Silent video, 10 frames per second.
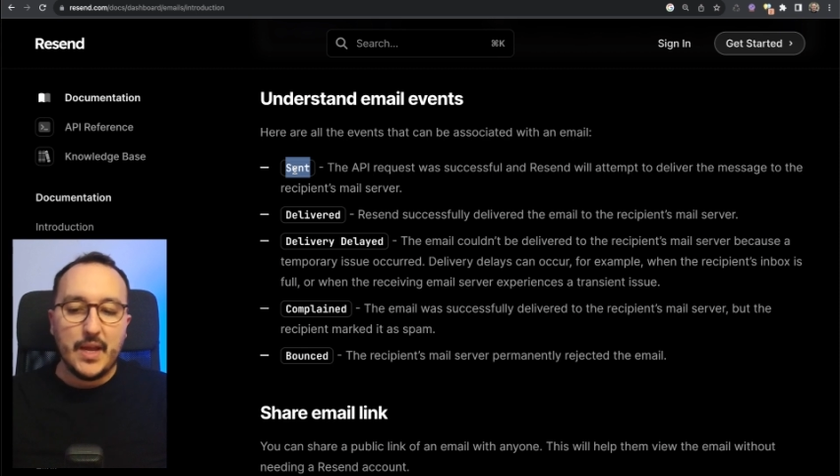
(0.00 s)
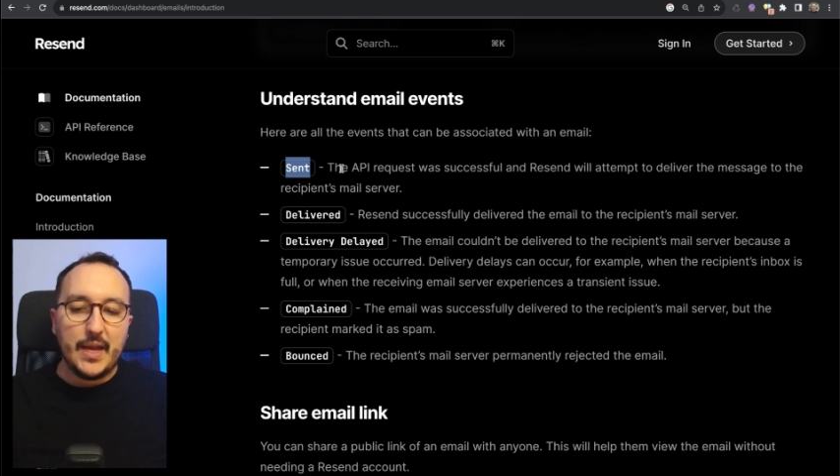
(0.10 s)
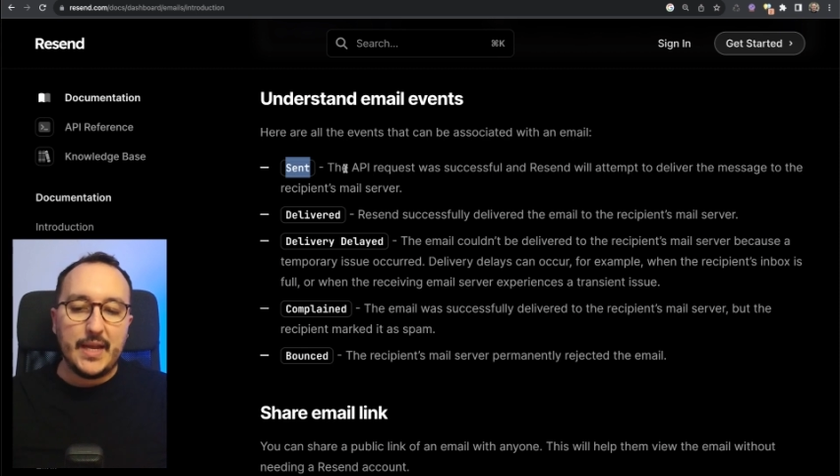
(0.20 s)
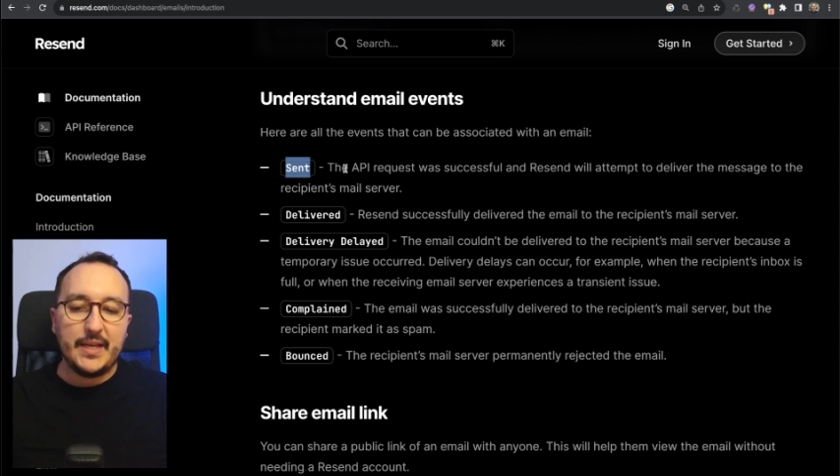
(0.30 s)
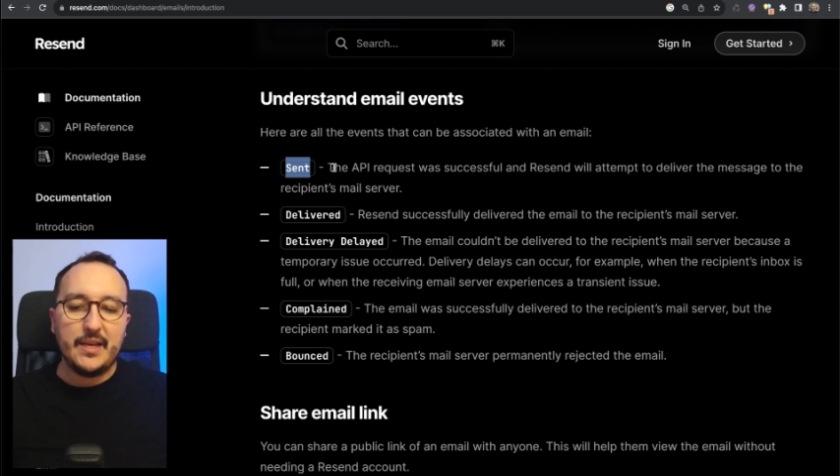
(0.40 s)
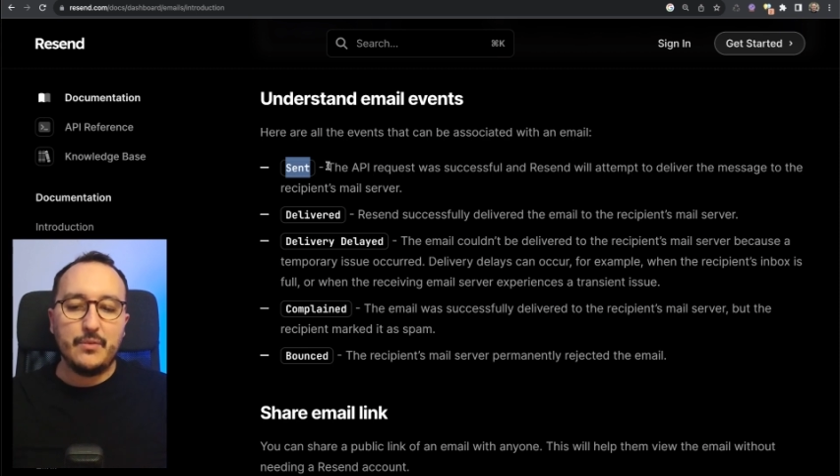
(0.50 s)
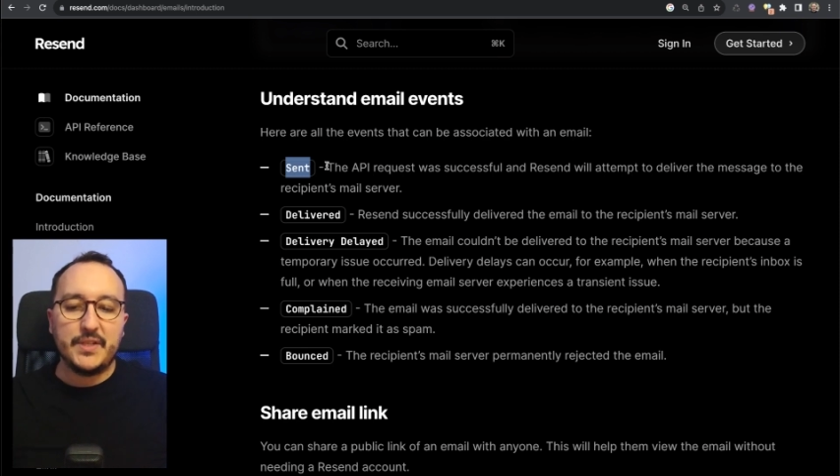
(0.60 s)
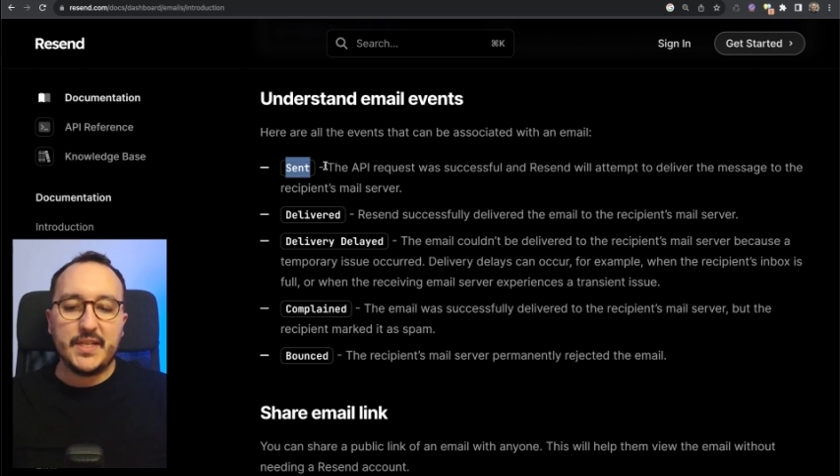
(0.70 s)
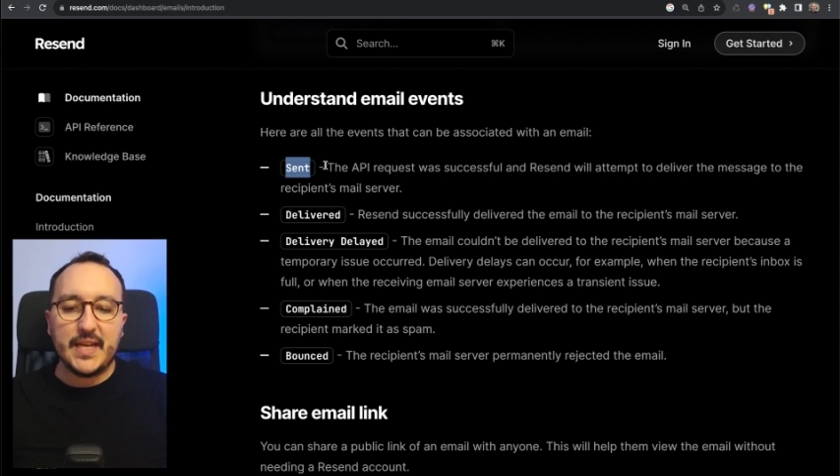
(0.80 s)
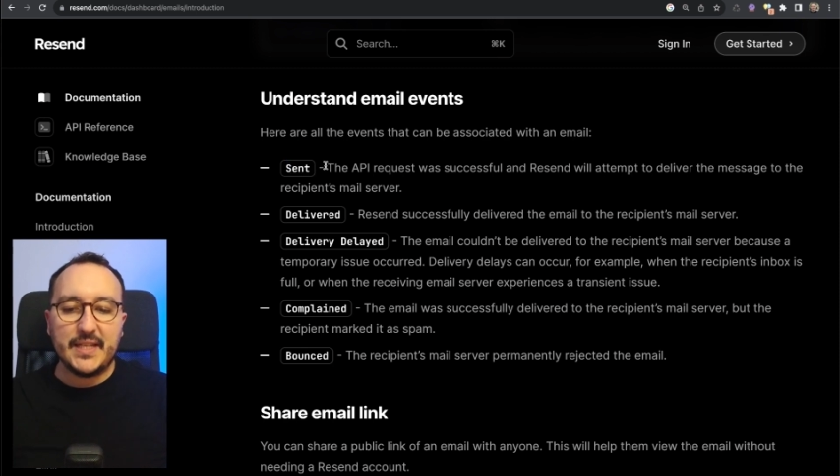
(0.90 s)
and here we
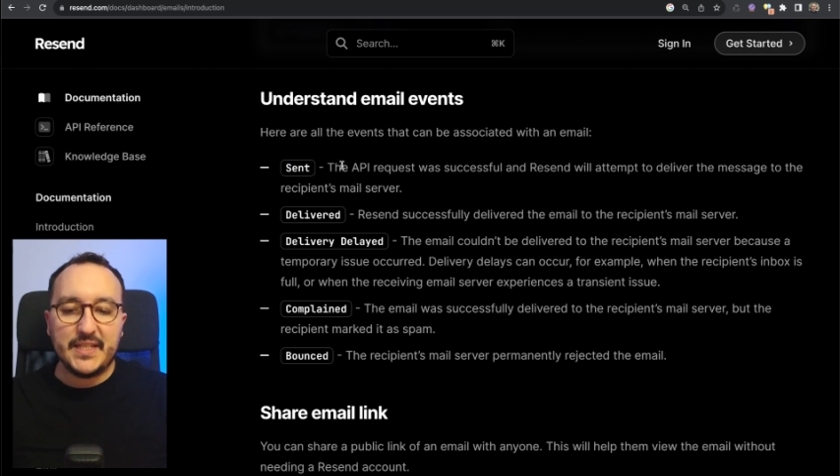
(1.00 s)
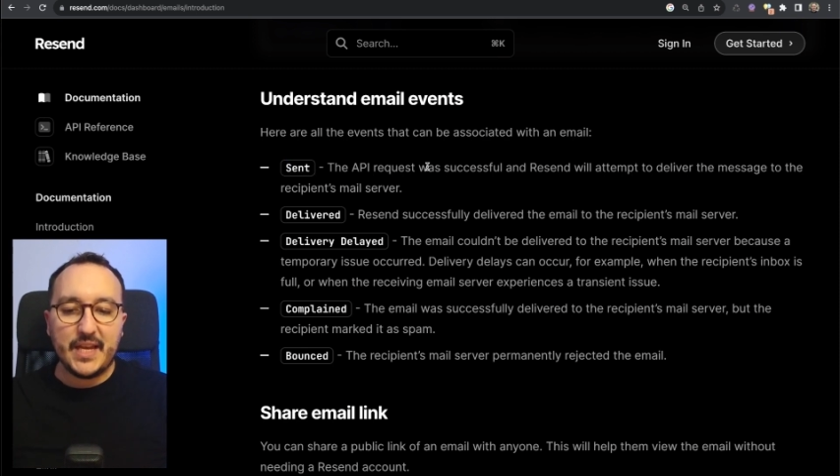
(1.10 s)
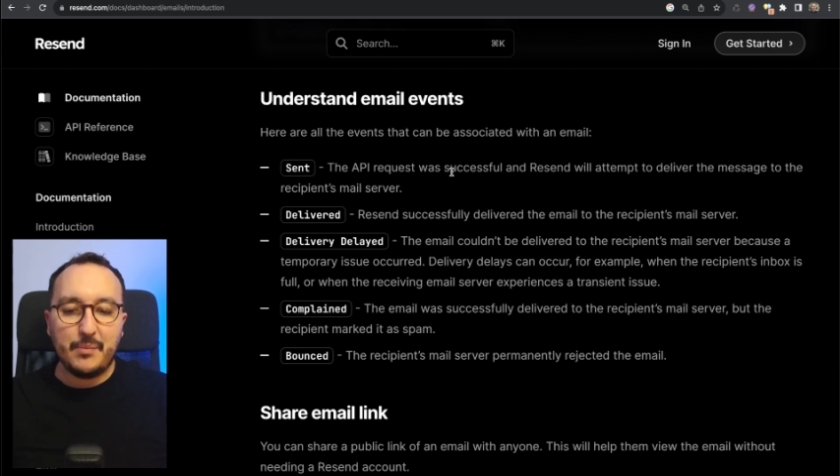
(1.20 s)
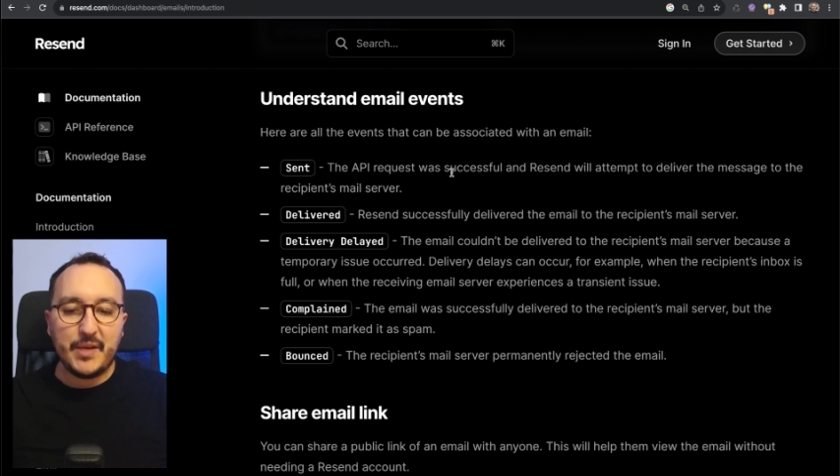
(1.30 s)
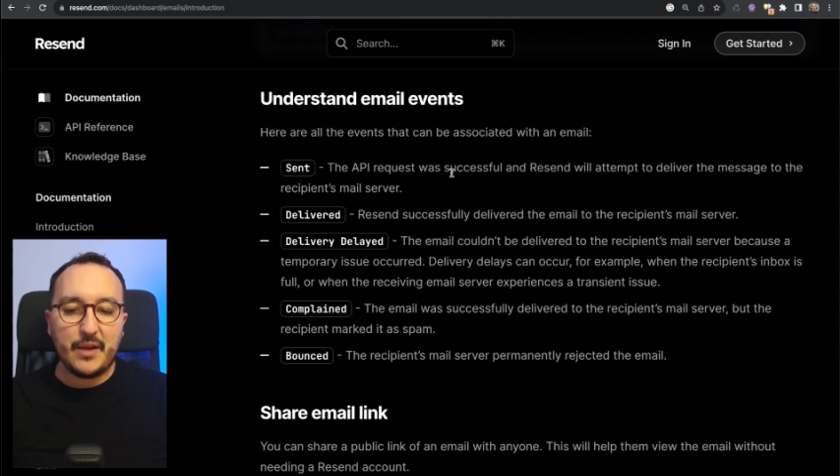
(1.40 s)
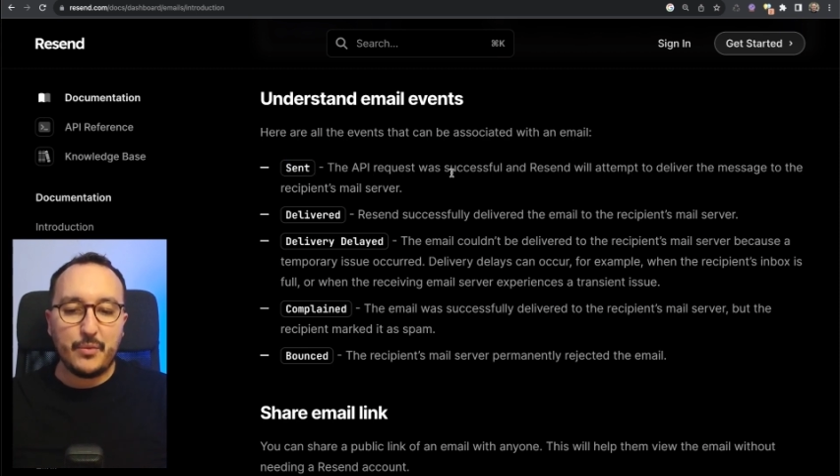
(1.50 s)
see that the API